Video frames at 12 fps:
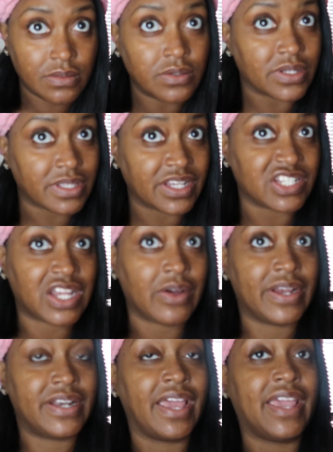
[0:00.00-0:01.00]
you can take a
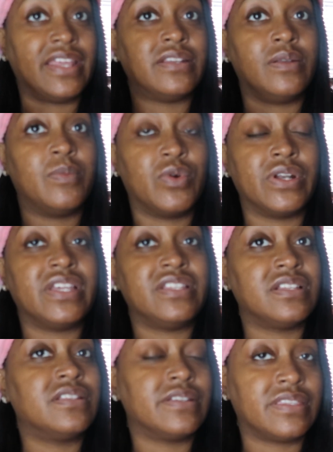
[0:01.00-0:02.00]
shower at night and in the morning
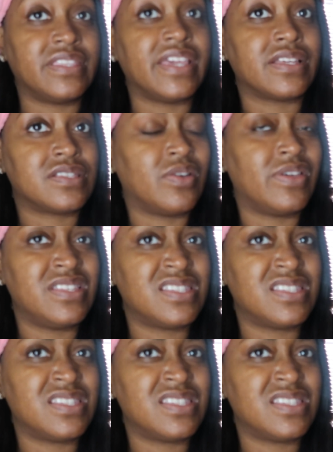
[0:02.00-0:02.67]
he's a little thick so he